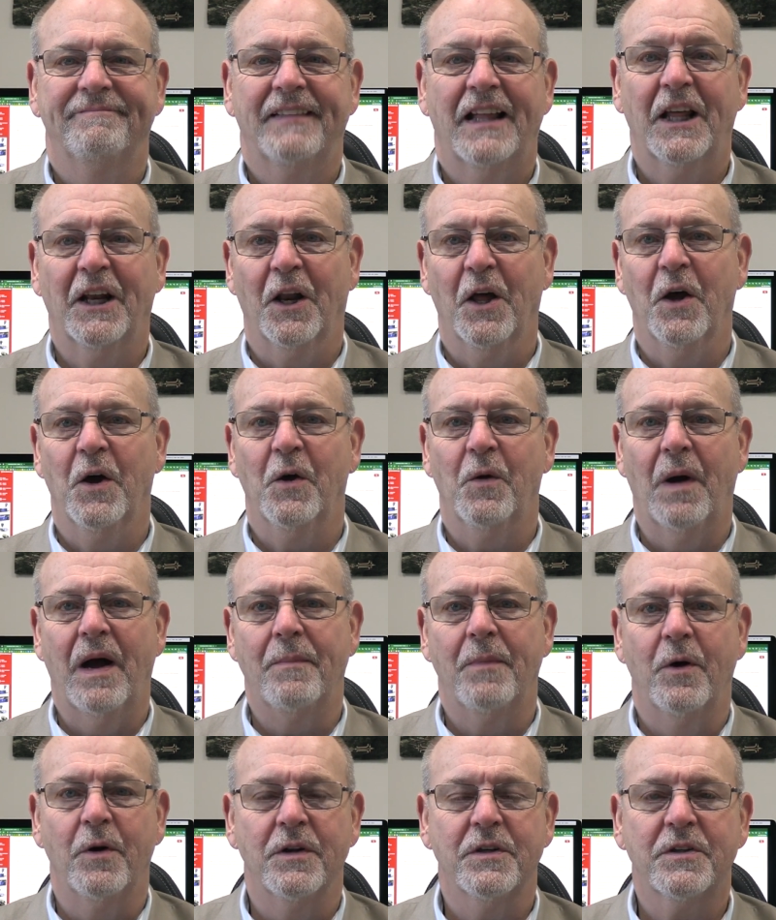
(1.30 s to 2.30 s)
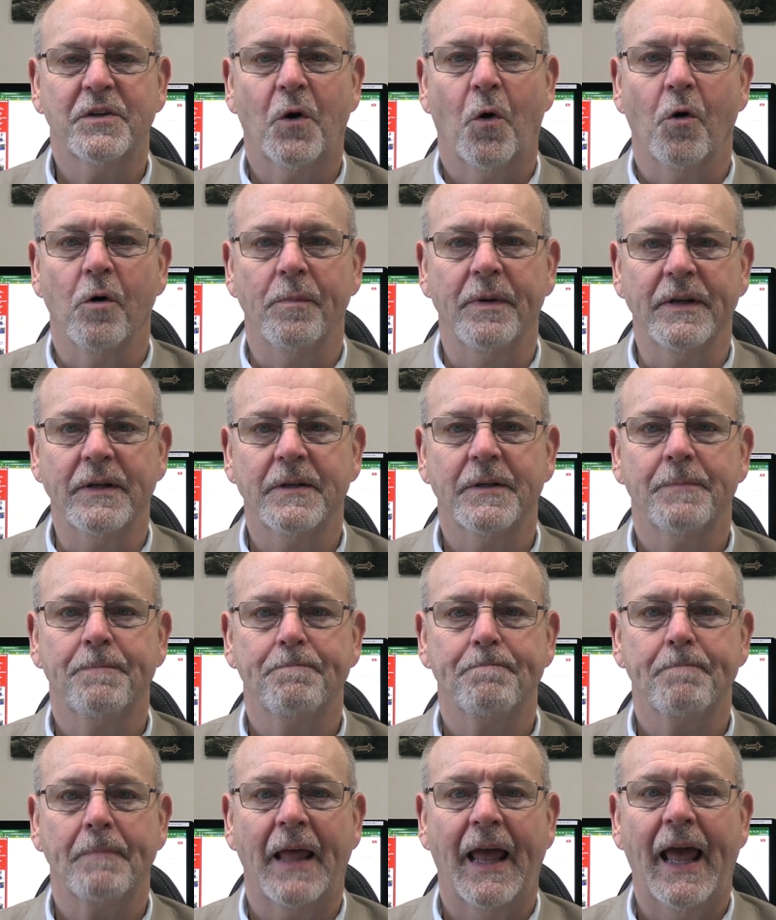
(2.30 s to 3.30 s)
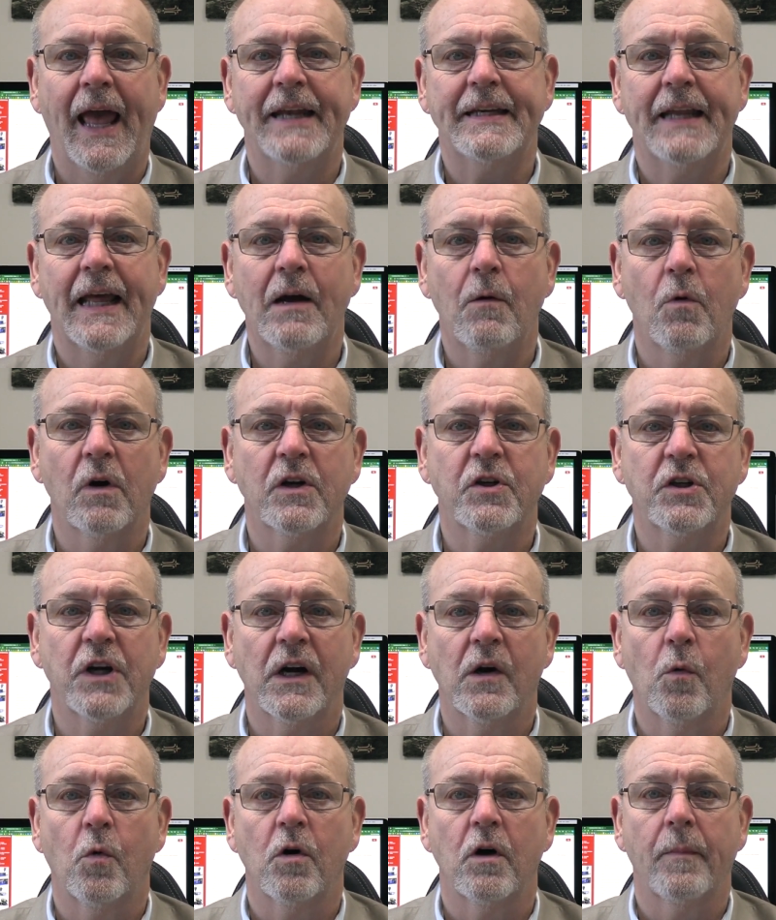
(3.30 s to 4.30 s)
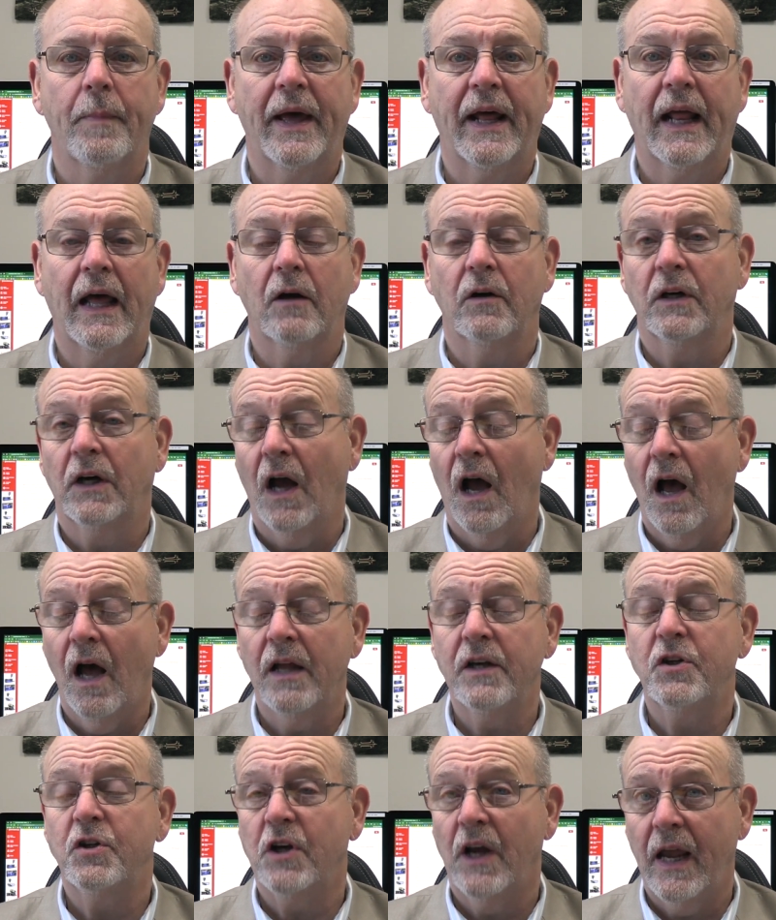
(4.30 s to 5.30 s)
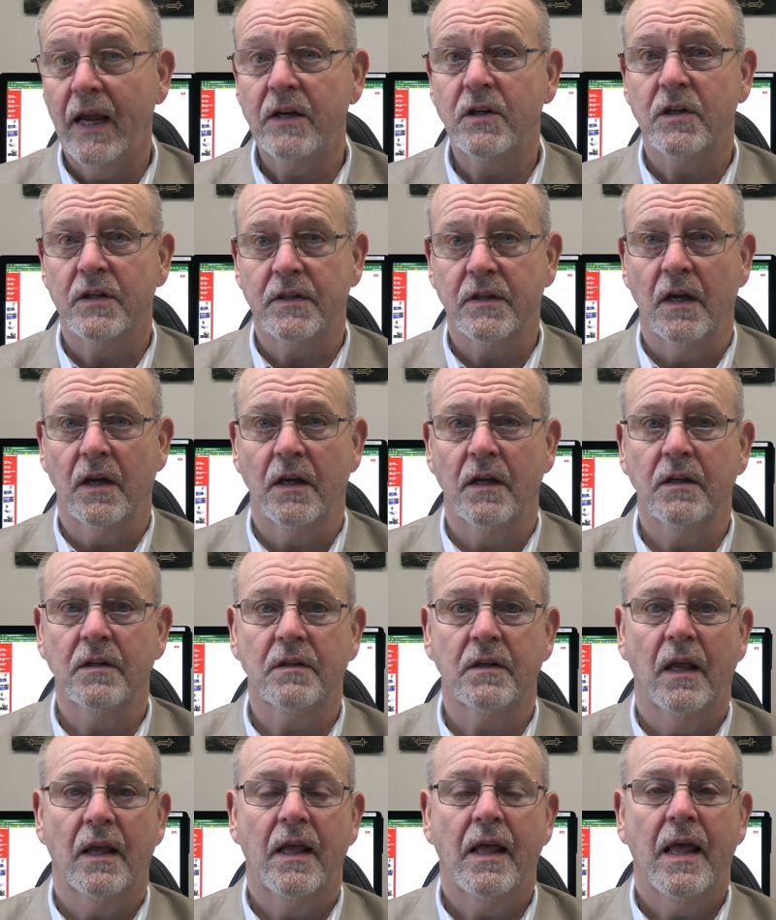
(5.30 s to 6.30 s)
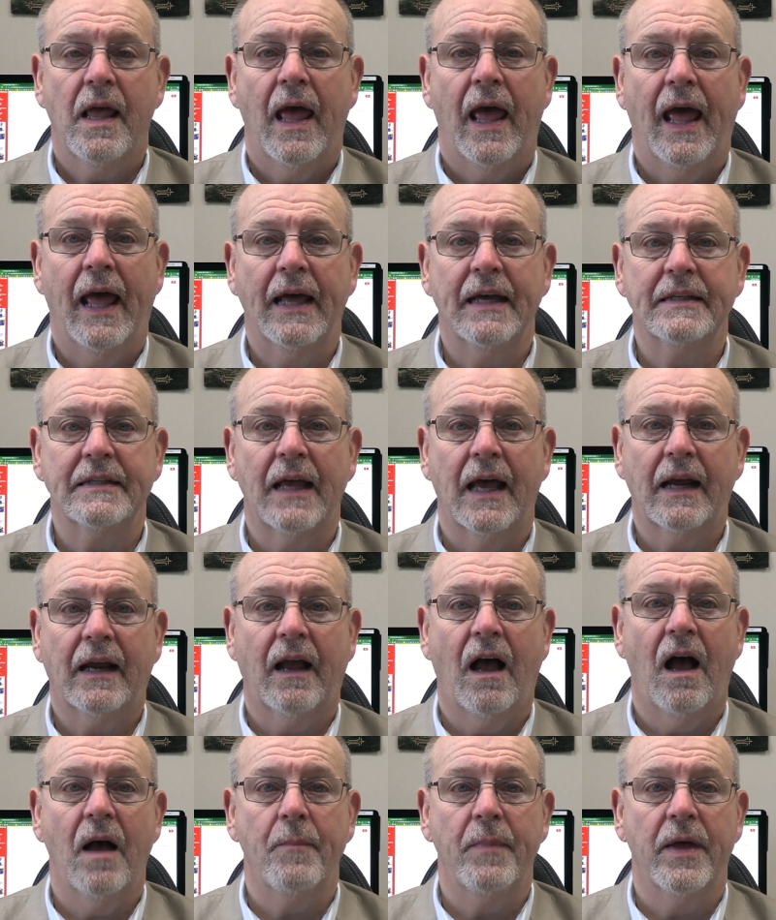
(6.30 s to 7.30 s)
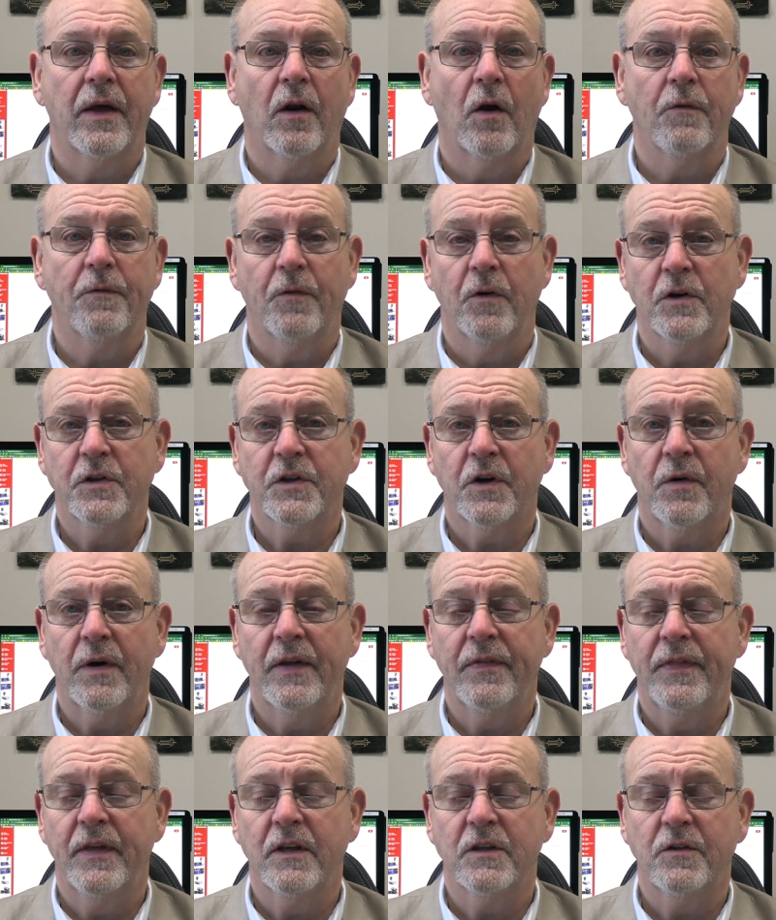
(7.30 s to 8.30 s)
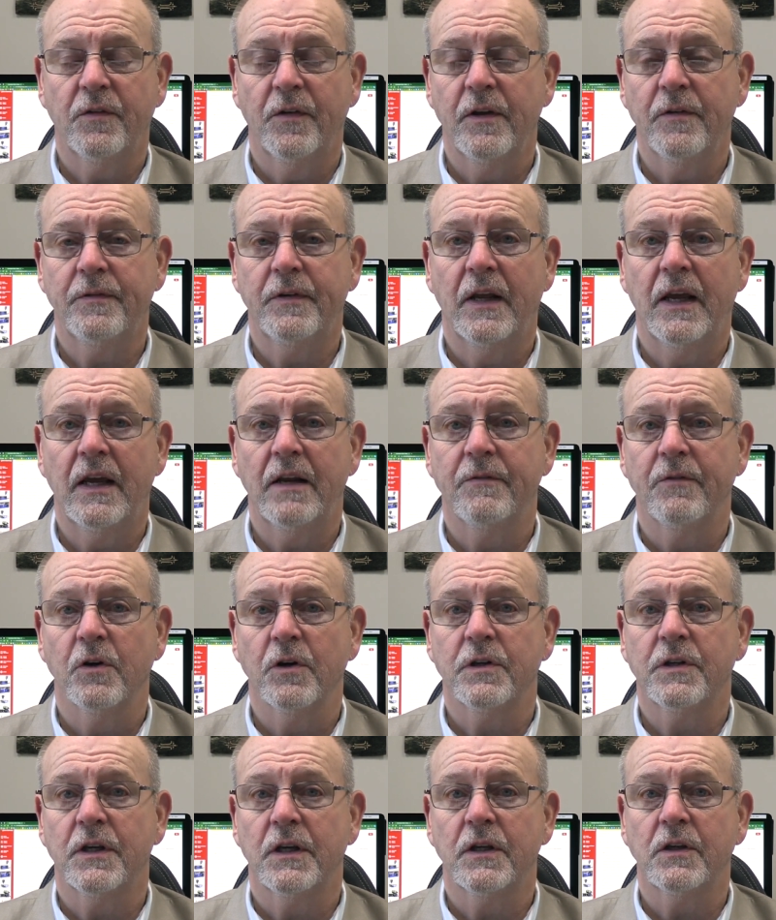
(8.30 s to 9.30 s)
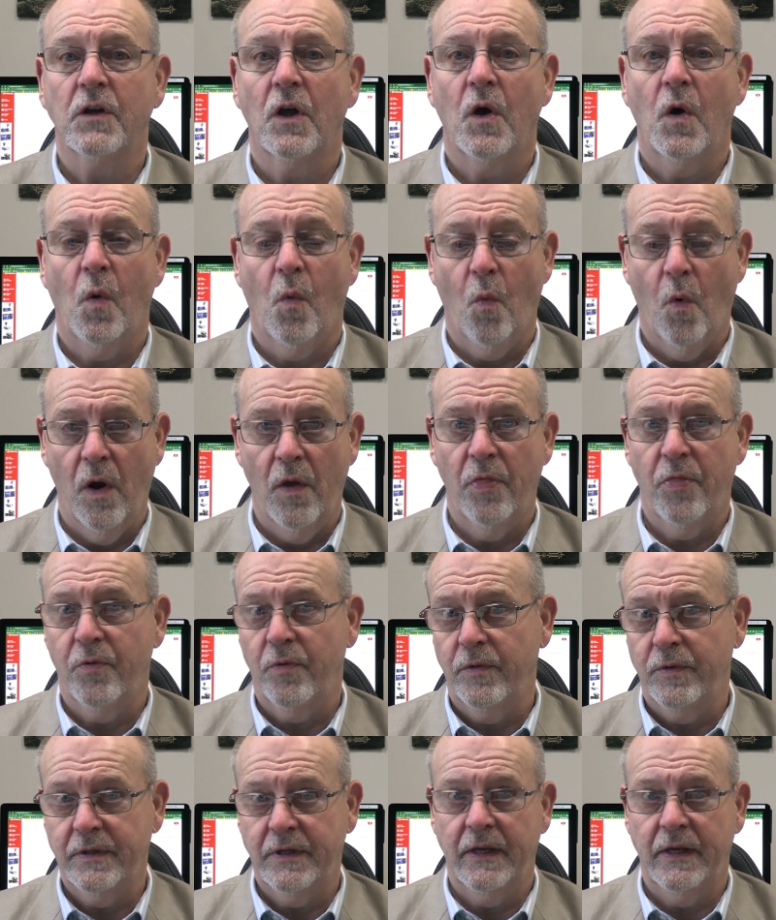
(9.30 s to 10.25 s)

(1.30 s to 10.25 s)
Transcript: Hello, I'm Otis Corbett, and today I want to share a word about how God changes us as I comment on 1 Corinthians 15, verses 1 through